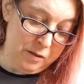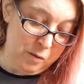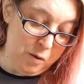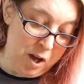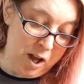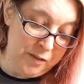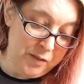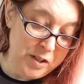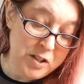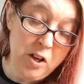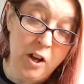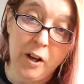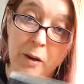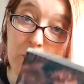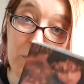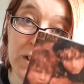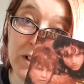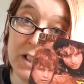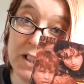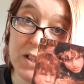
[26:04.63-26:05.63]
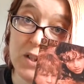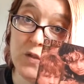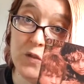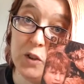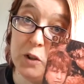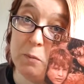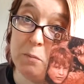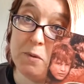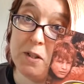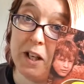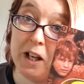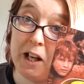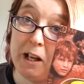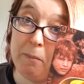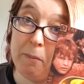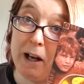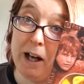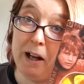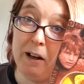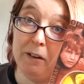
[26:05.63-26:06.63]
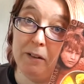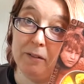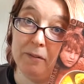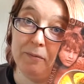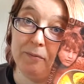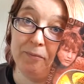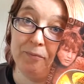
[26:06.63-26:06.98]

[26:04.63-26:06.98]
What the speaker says: At the time when these films came out,